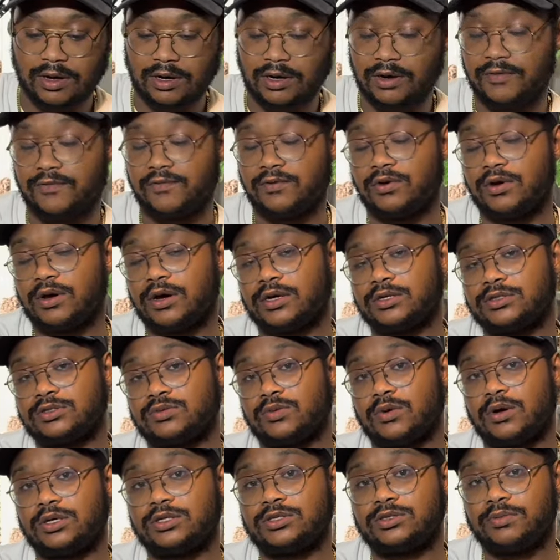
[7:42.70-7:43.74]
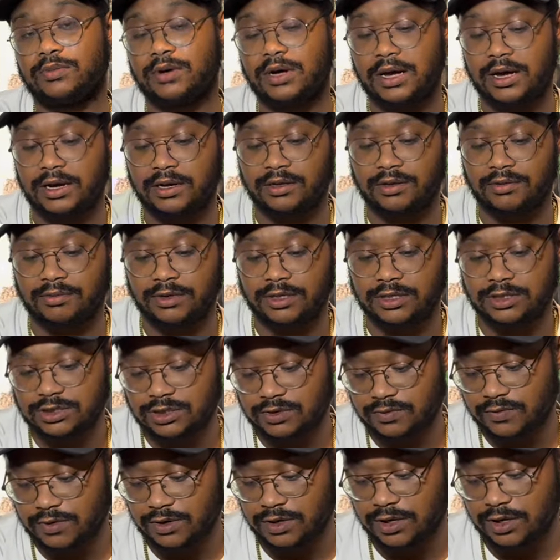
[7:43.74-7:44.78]
it, if you guys watch my
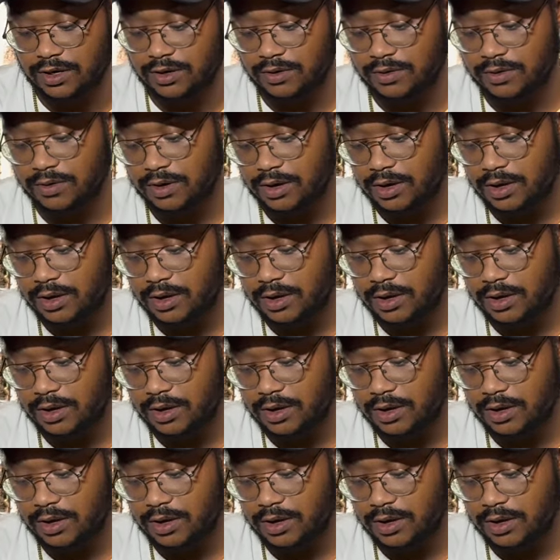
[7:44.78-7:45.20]
acclimation video,